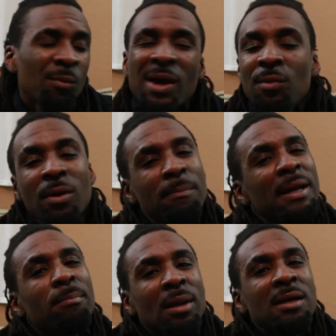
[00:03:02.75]
We ain't want
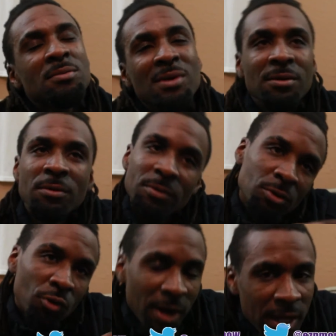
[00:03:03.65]
big blunts, we
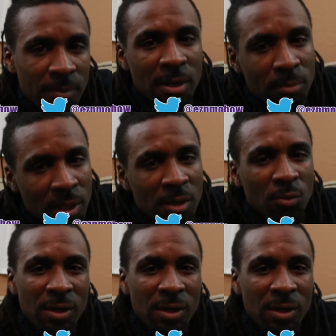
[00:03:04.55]
gram in a blunt or